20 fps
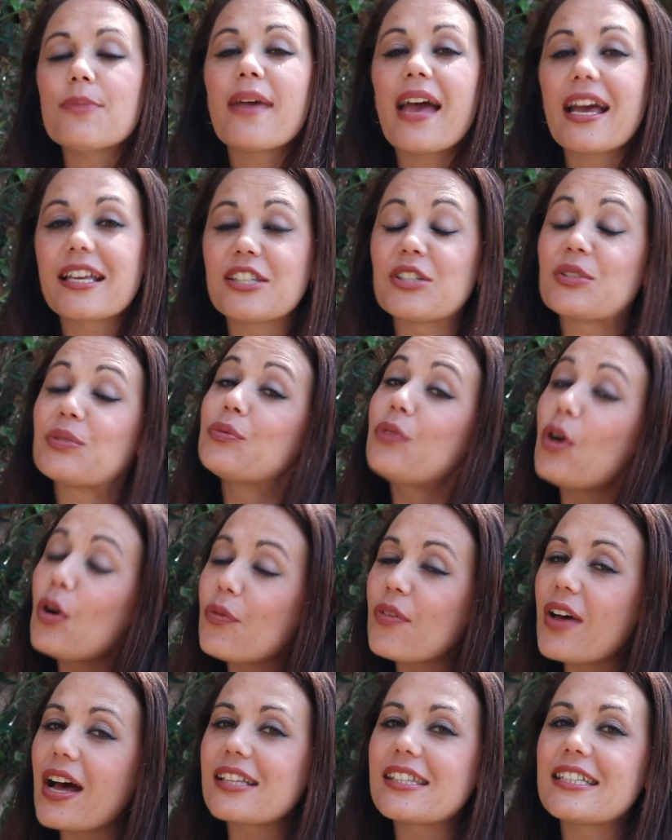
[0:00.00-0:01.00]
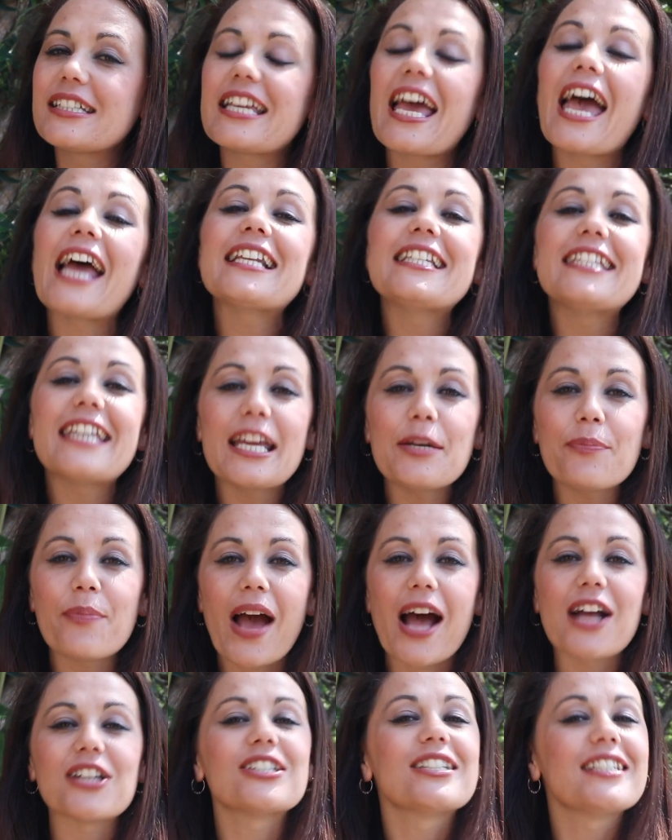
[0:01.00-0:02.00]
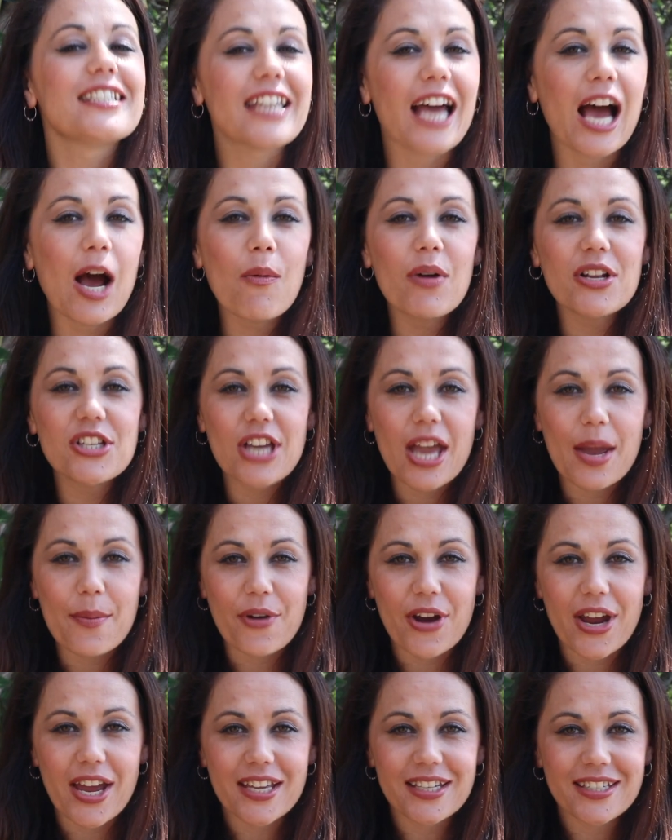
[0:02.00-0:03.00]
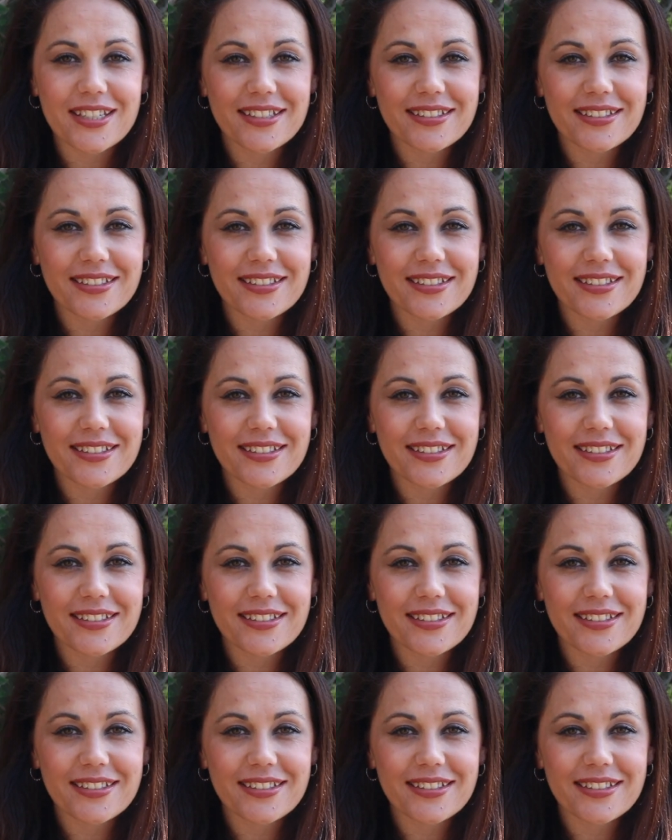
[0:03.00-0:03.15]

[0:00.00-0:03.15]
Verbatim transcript: Maxil 4000 and 10 pound Daiwa J Braid.